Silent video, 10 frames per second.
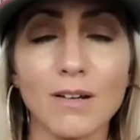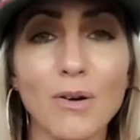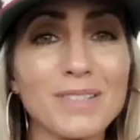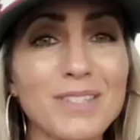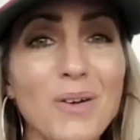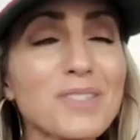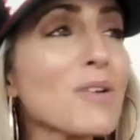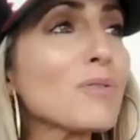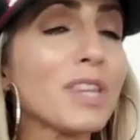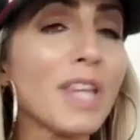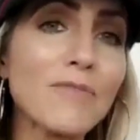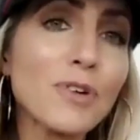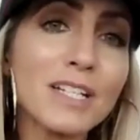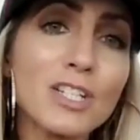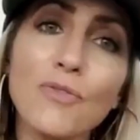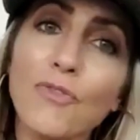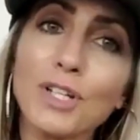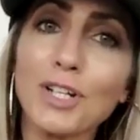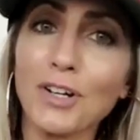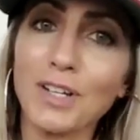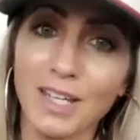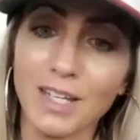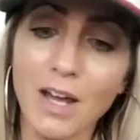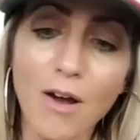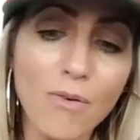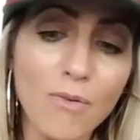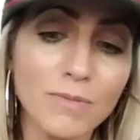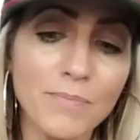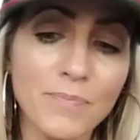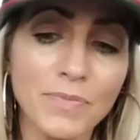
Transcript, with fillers: Or it's also leverage for your ego